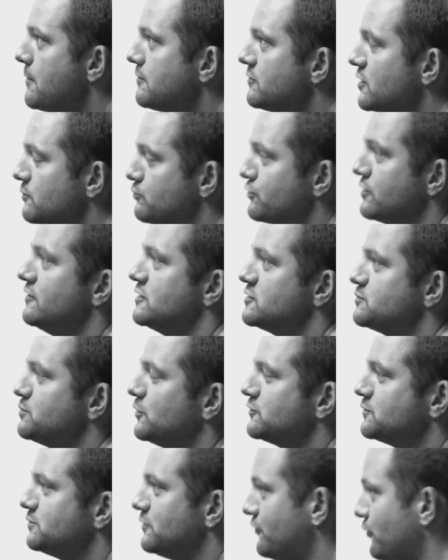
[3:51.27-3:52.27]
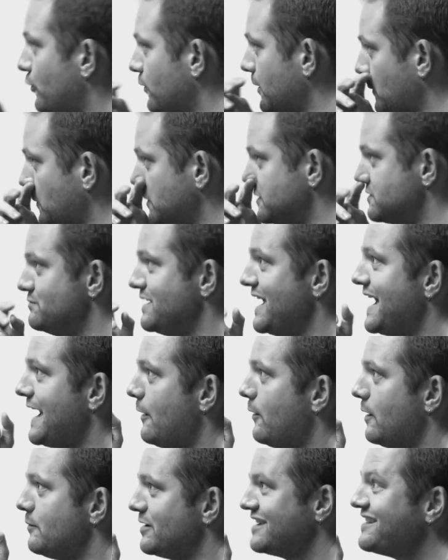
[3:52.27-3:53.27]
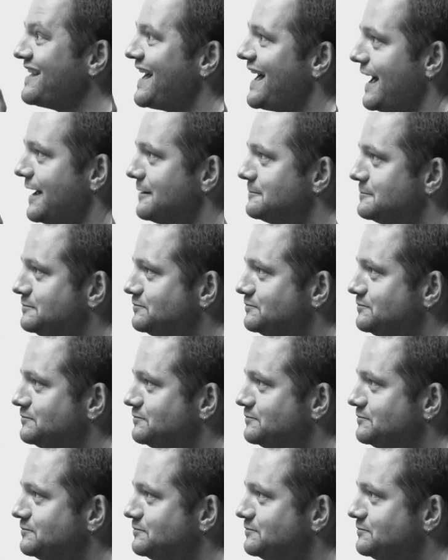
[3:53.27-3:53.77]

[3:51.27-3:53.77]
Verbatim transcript: The previous post before was, meow, I'm a cat.